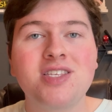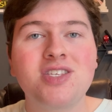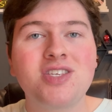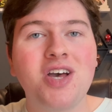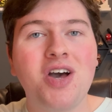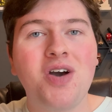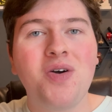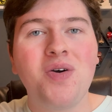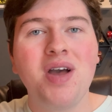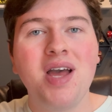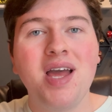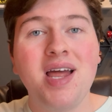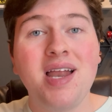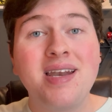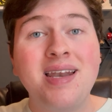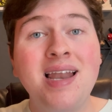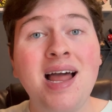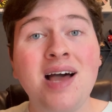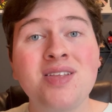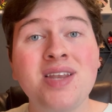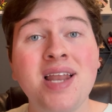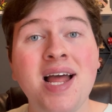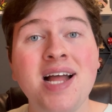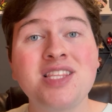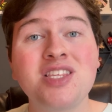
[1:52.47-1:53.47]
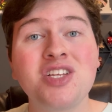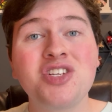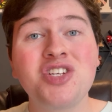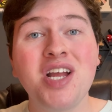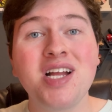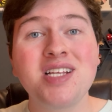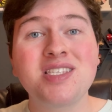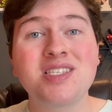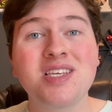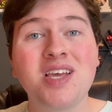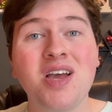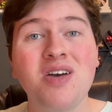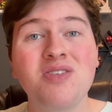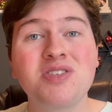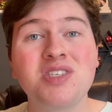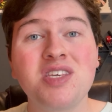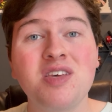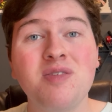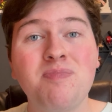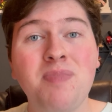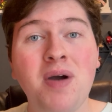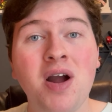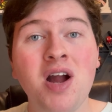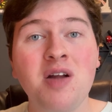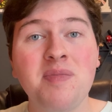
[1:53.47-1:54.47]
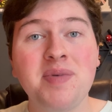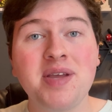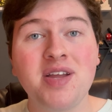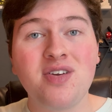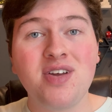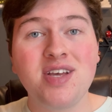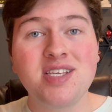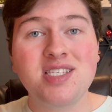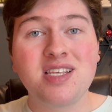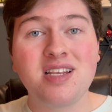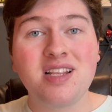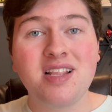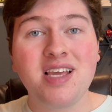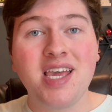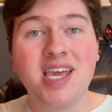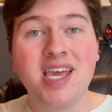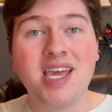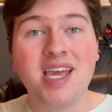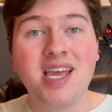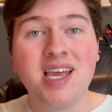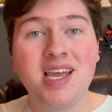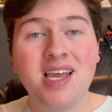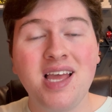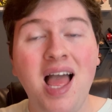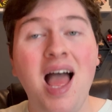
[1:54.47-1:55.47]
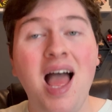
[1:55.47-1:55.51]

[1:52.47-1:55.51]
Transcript: So, now that I had the chance to go see Barbie recently,